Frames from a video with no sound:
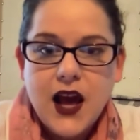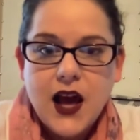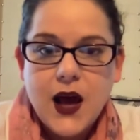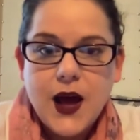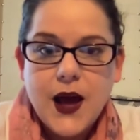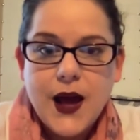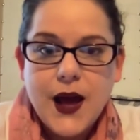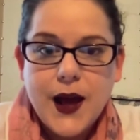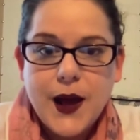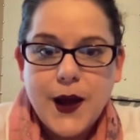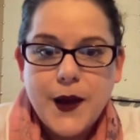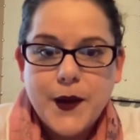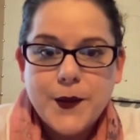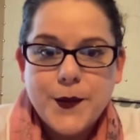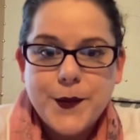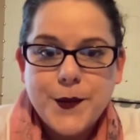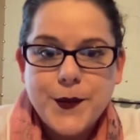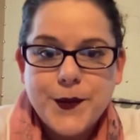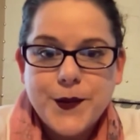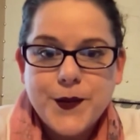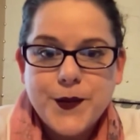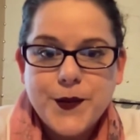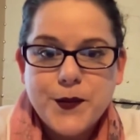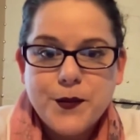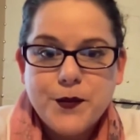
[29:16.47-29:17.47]

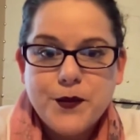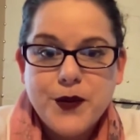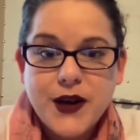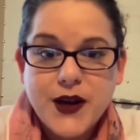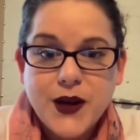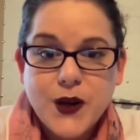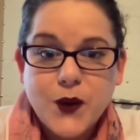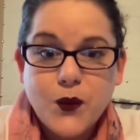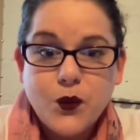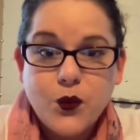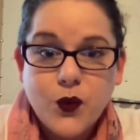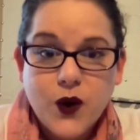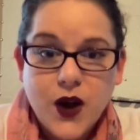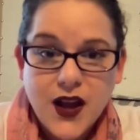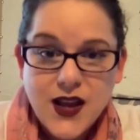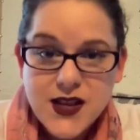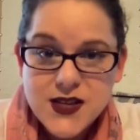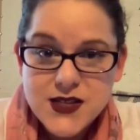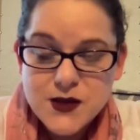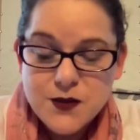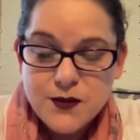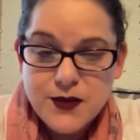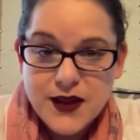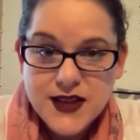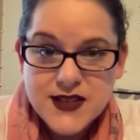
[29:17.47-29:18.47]
But it was
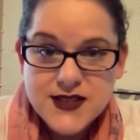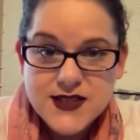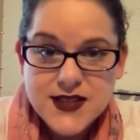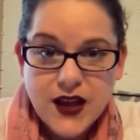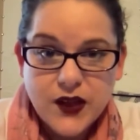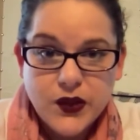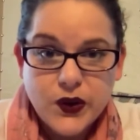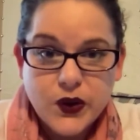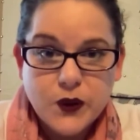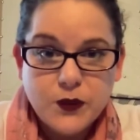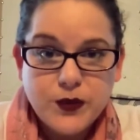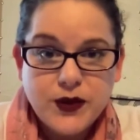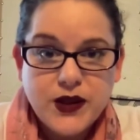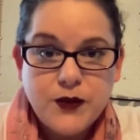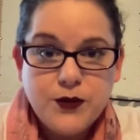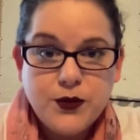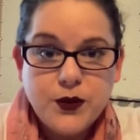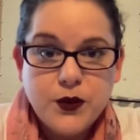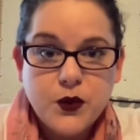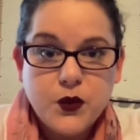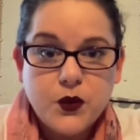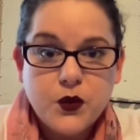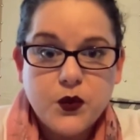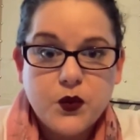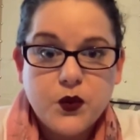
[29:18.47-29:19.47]
a bestseller.
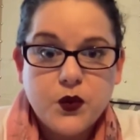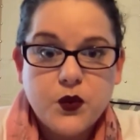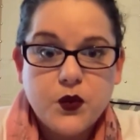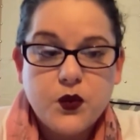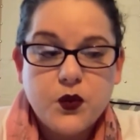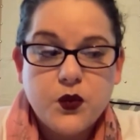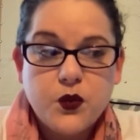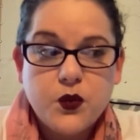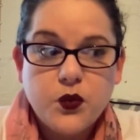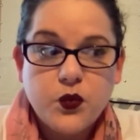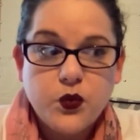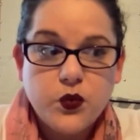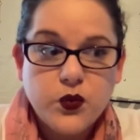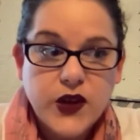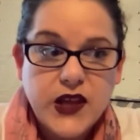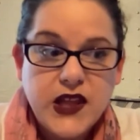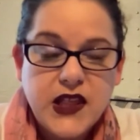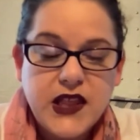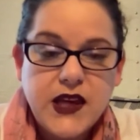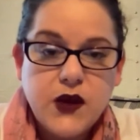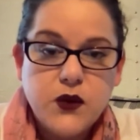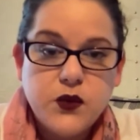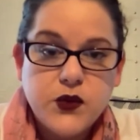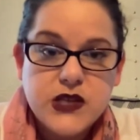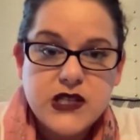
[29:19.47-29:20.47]
People
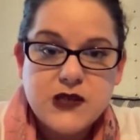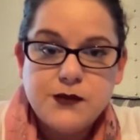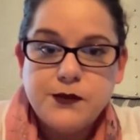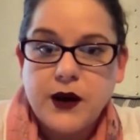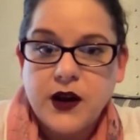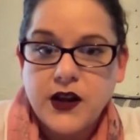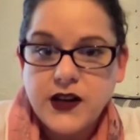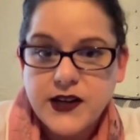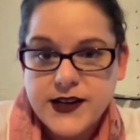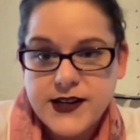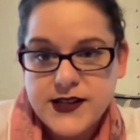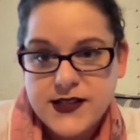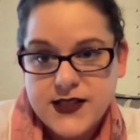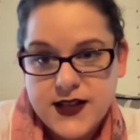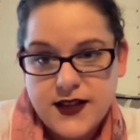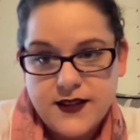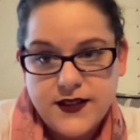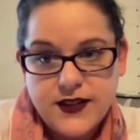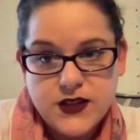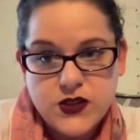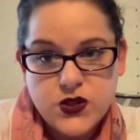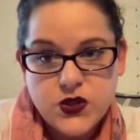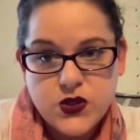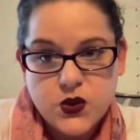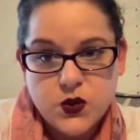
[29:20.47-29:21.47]
really responded to
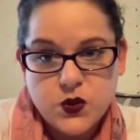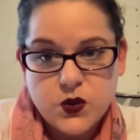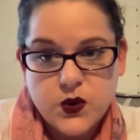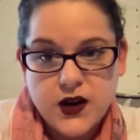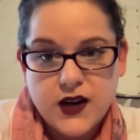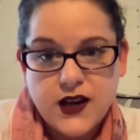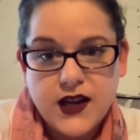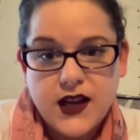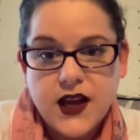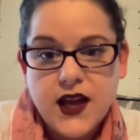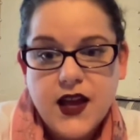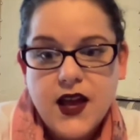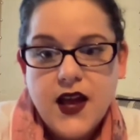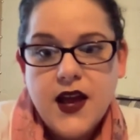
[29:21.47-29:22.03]
this story.